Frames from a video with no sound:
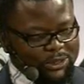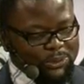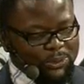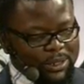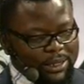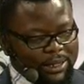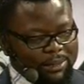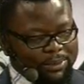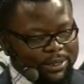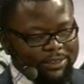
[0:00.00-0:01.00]
So
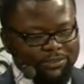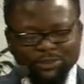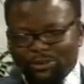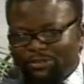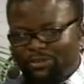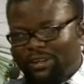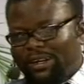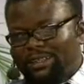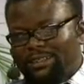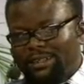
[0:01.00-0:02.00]
I believe, even
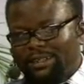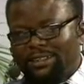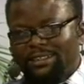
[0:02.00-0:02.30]
Christ said it.